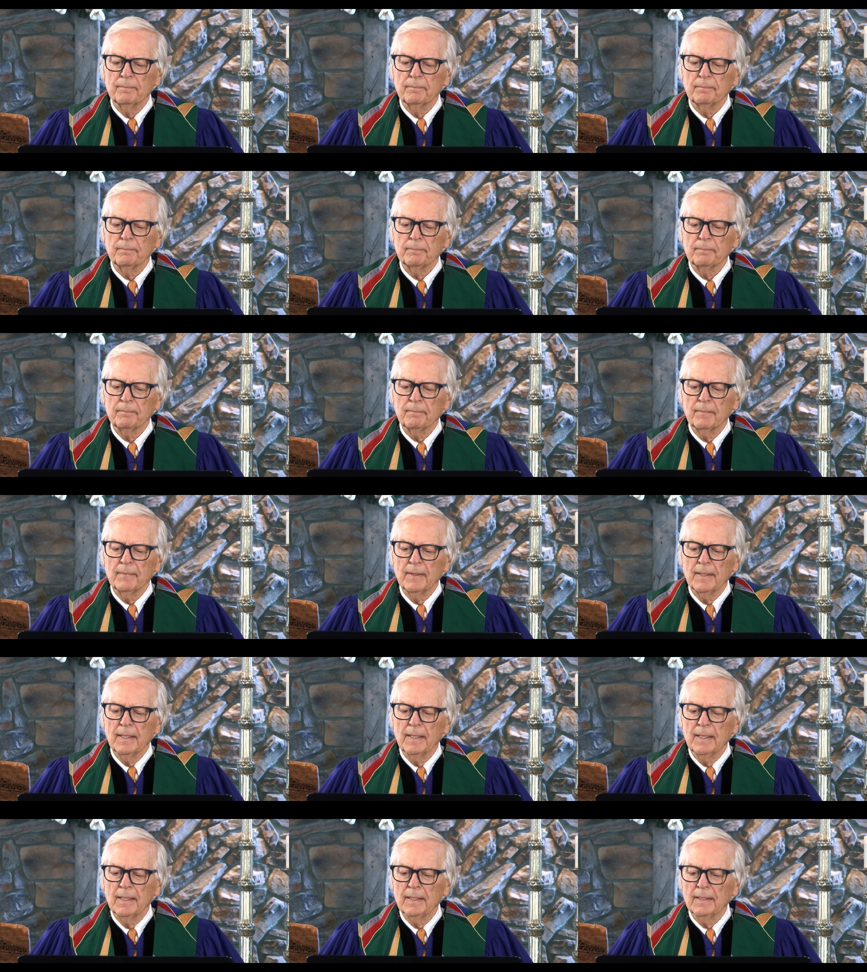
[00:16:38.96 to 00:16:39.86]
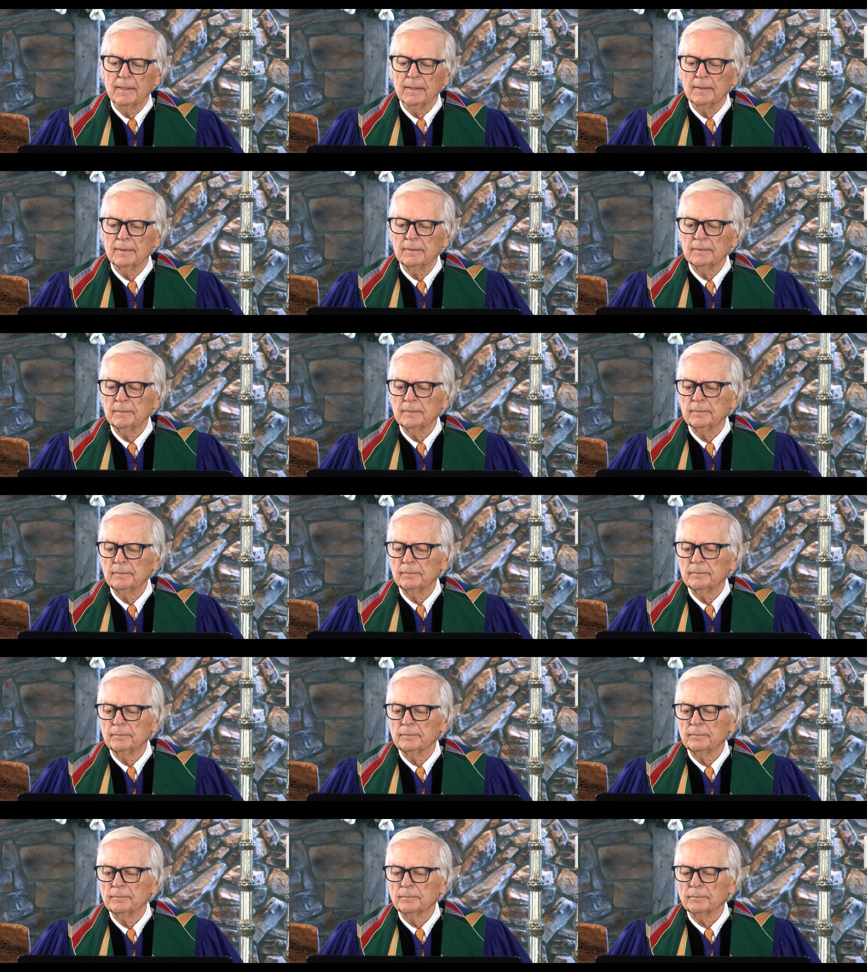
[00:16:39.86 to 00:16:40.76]

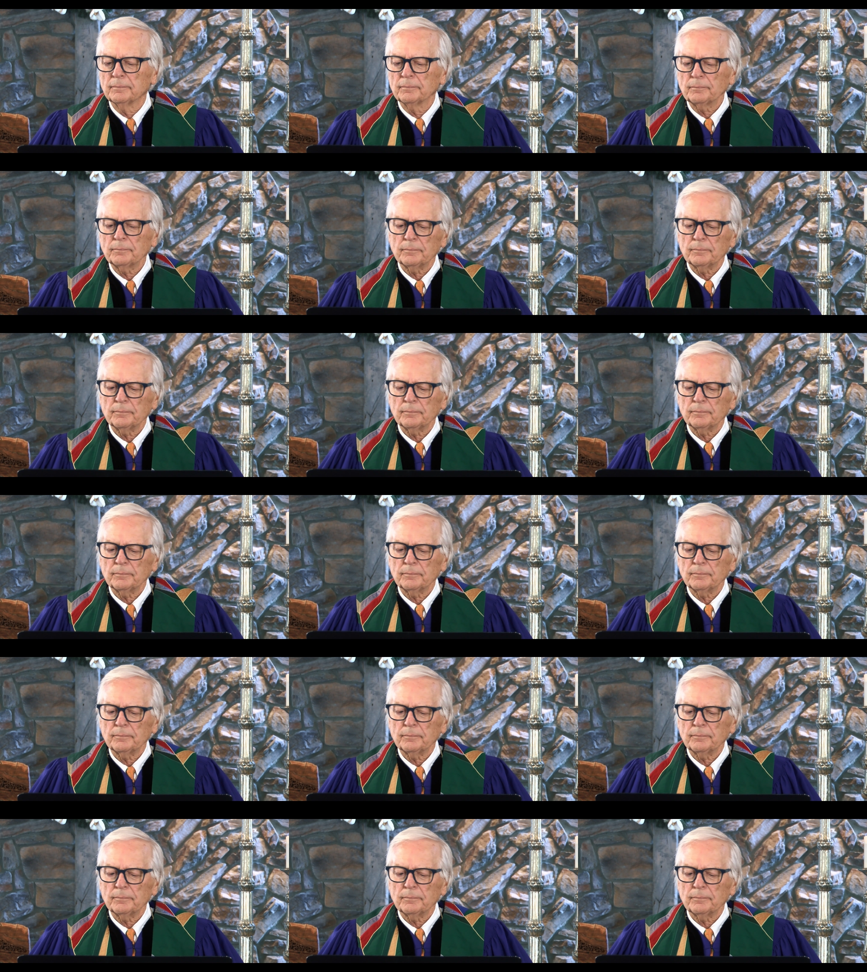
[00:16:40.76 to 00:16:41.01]
Nothing is said.